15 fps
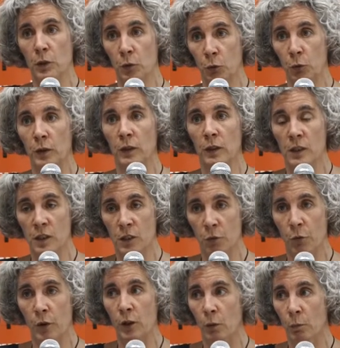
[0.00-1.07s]
between these
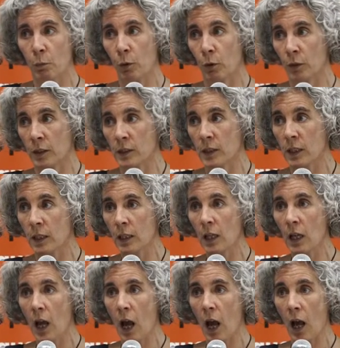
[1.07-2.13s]
three components
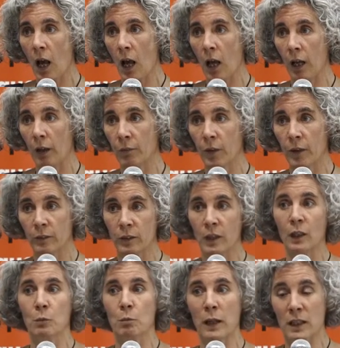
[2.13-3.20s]

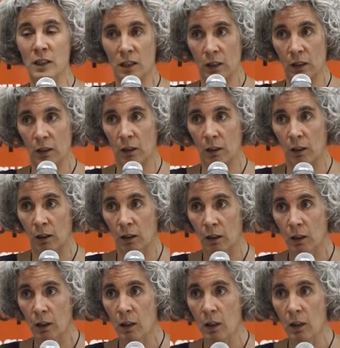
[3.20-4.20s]
that makes a